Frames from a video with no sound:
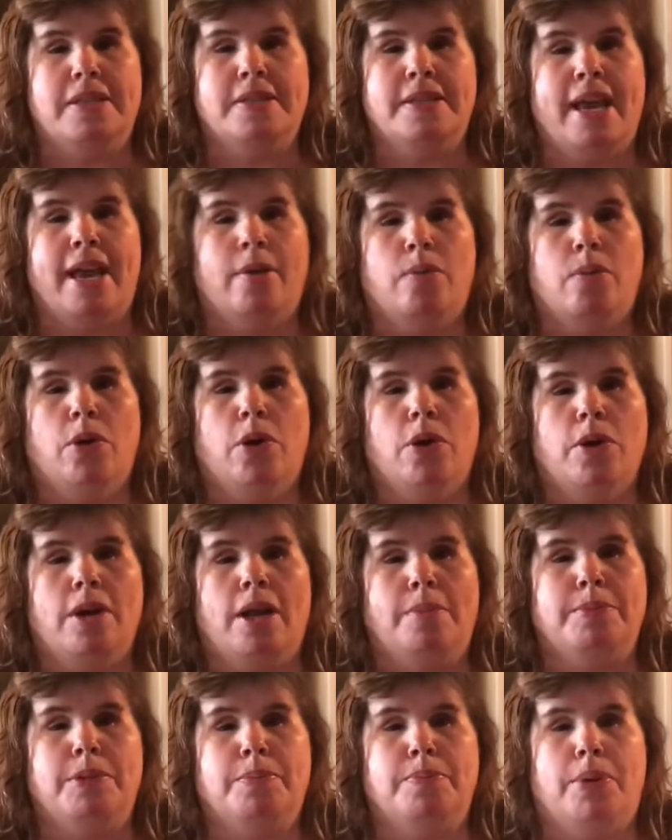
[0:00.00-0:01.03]
They weren't
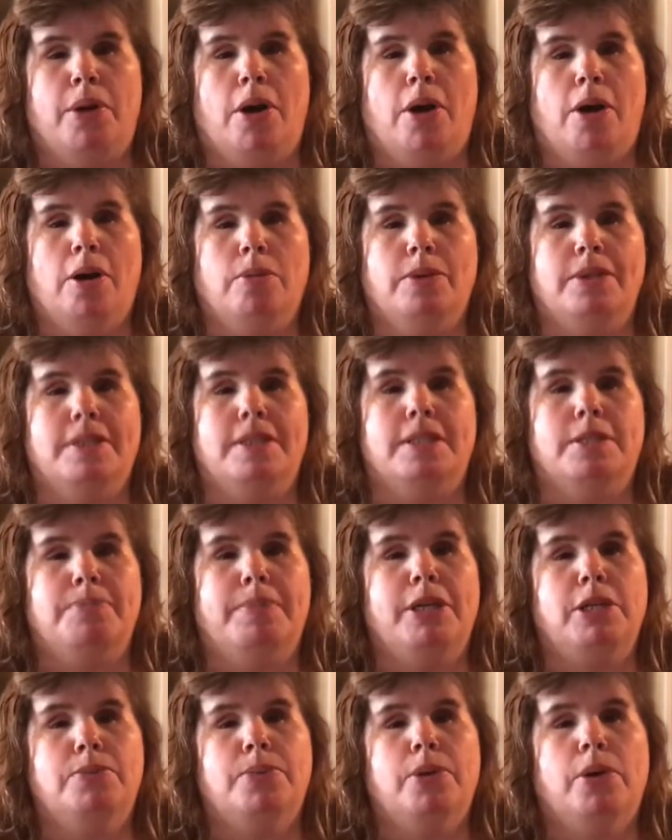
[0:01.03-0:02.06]
up to par with the
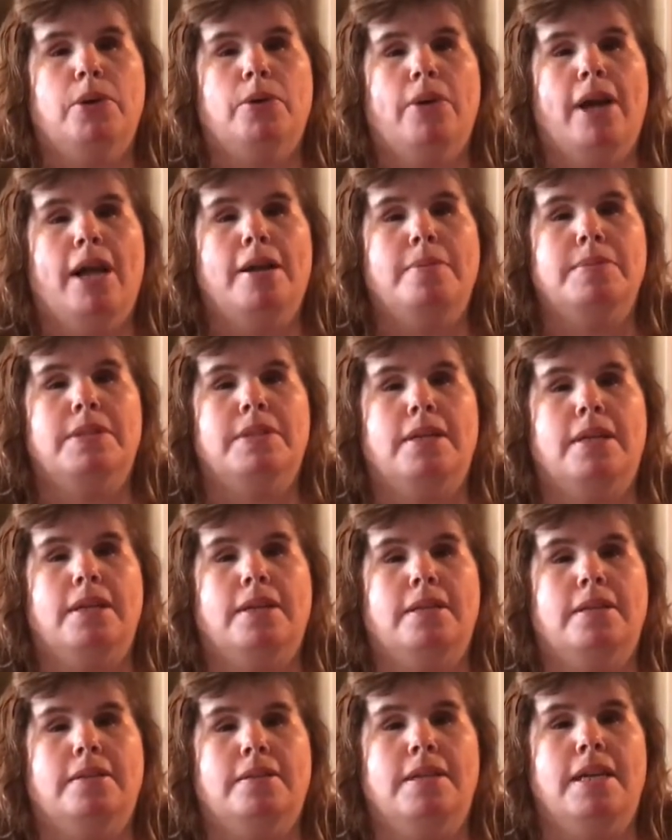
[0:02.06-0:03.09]
speech programs
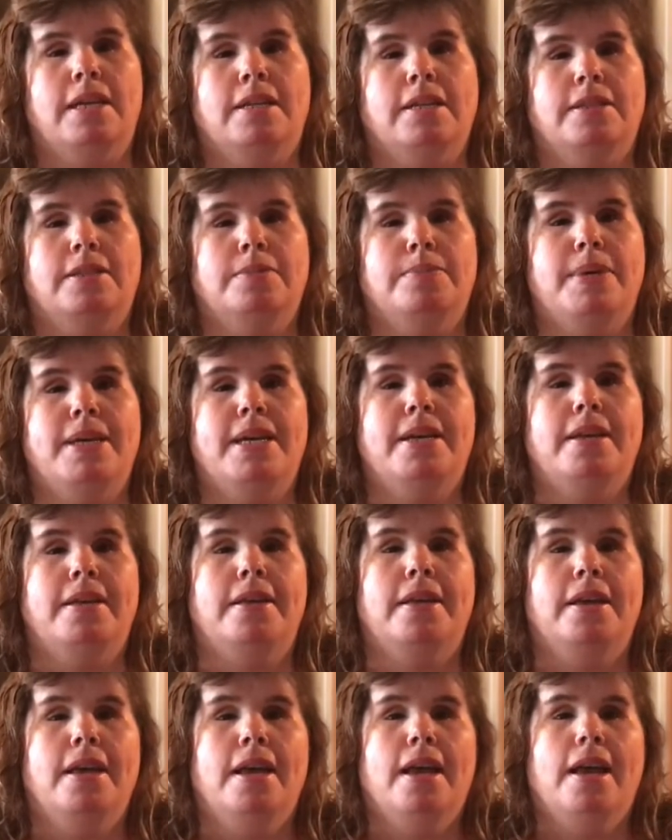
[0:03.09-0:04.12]
that needed to
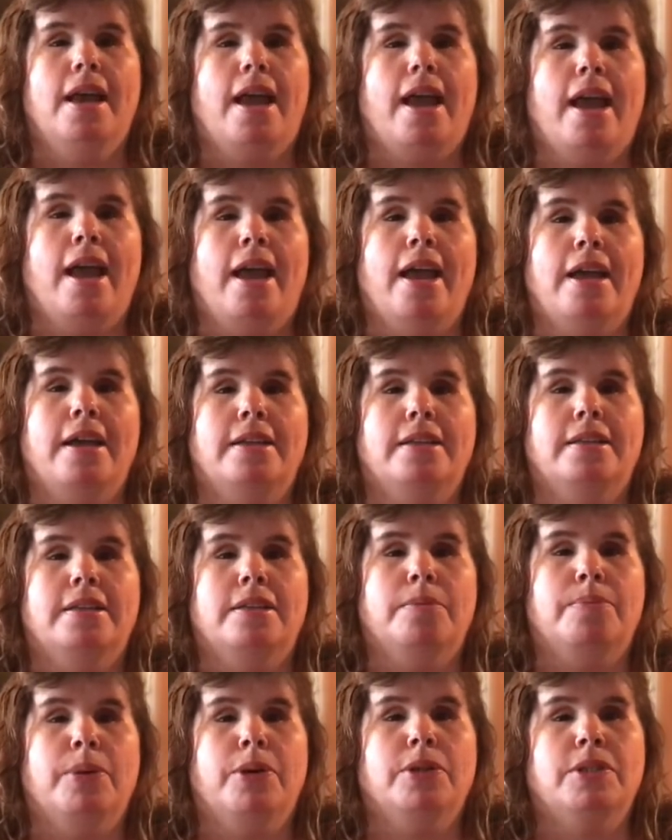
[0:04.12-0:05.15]
be. And
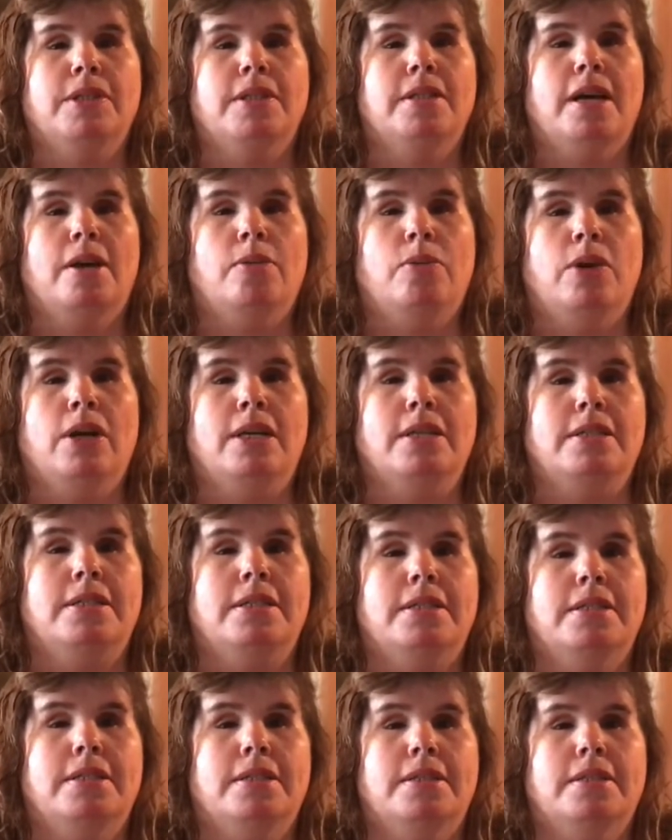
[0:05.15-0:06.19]
the person that
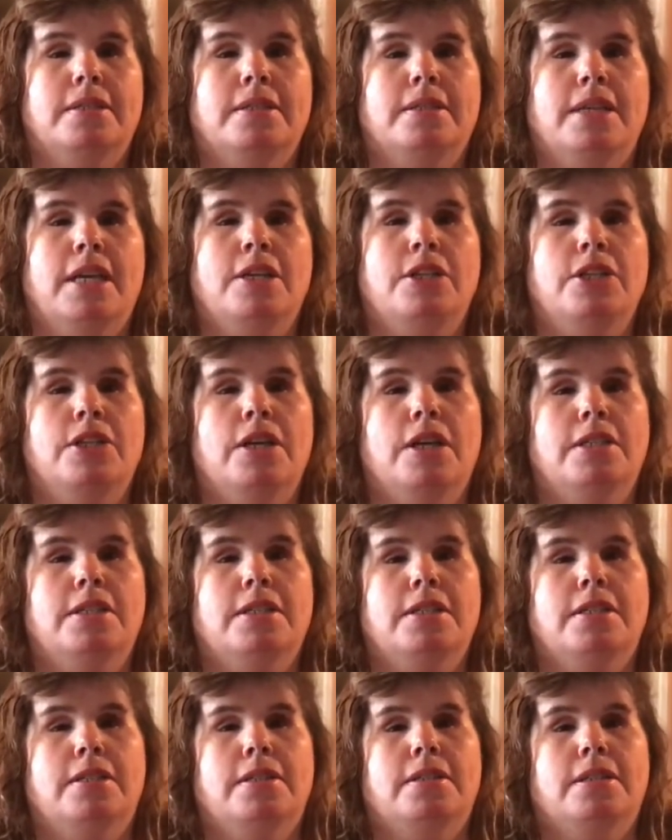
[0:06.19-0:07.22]
was teaching
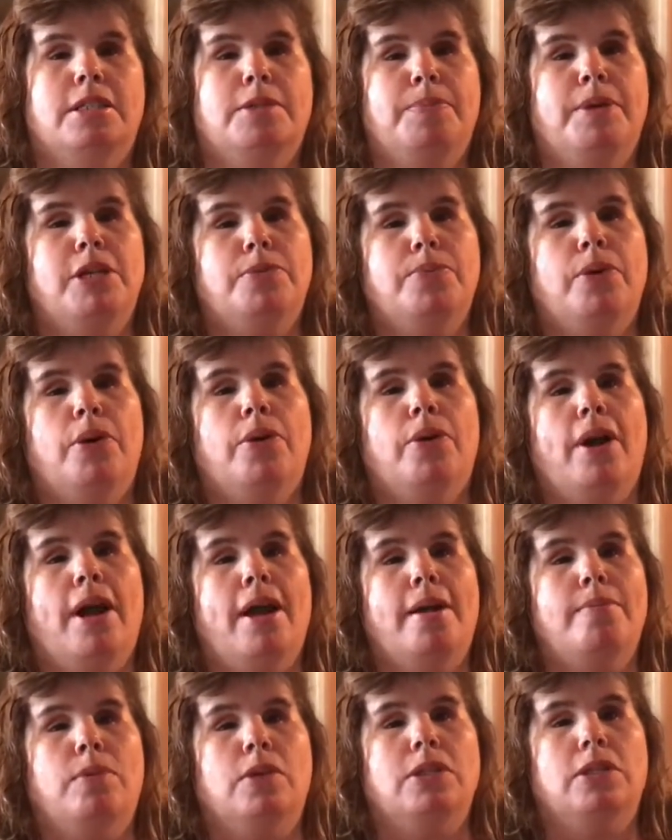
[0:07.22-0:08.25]
us the speech
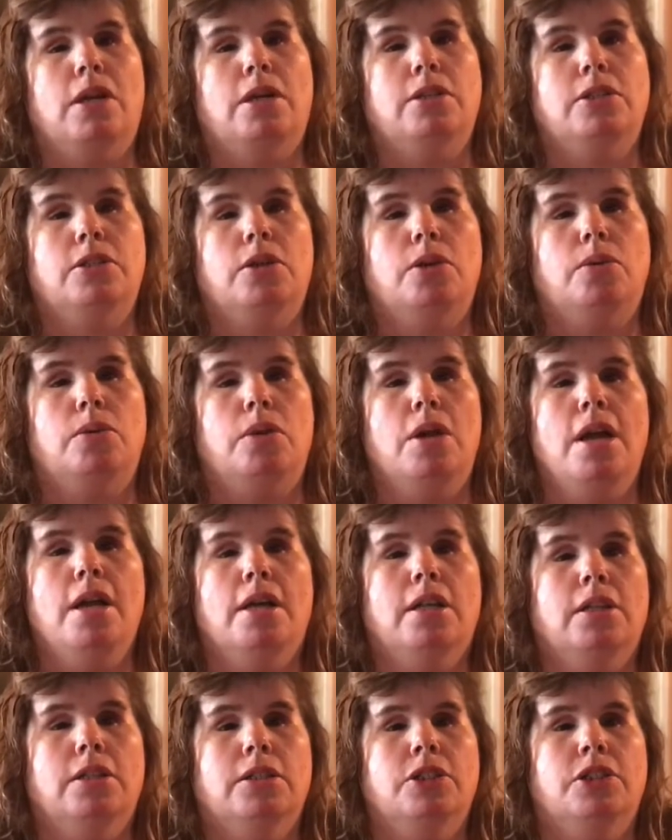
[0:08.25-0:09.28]
program was also
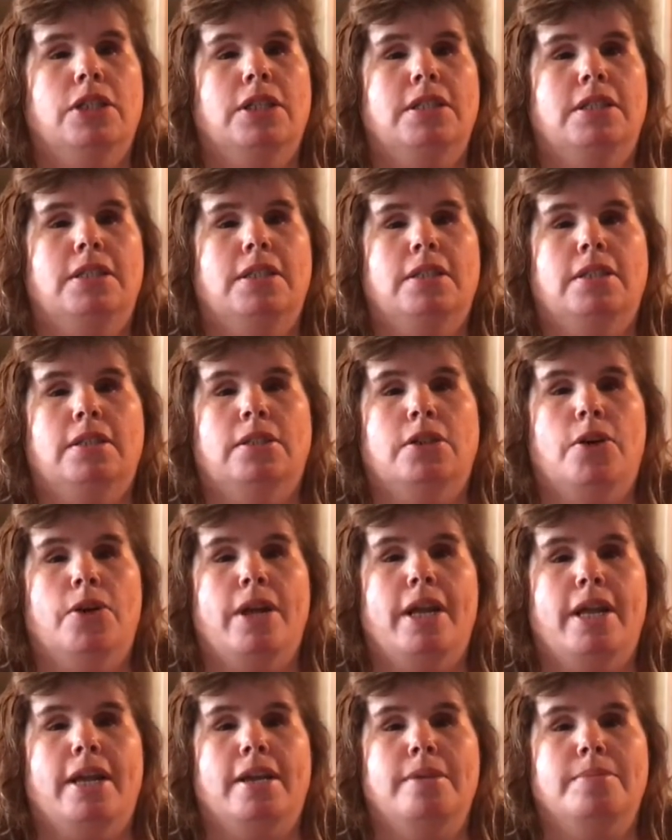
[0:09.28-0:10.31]
just
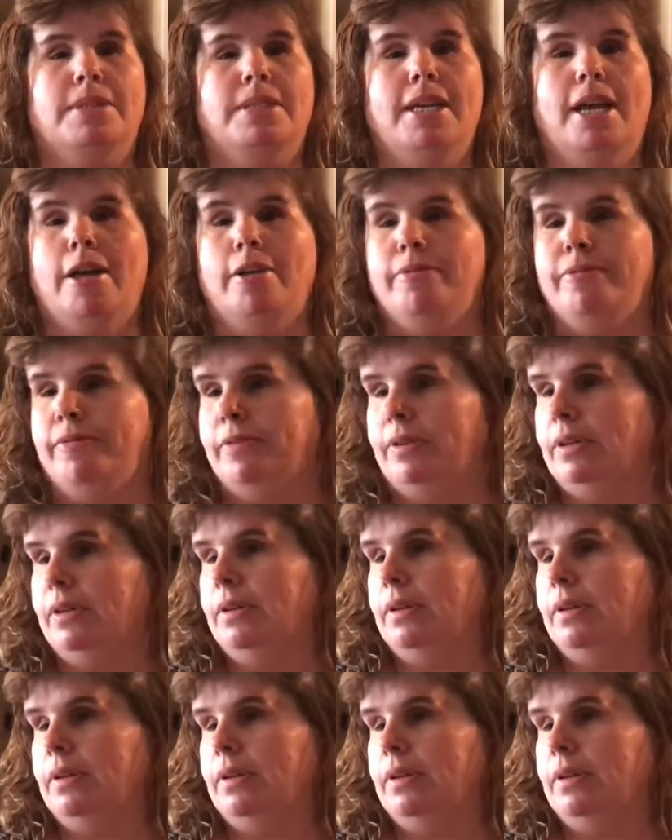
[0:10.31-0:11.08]
learning himself.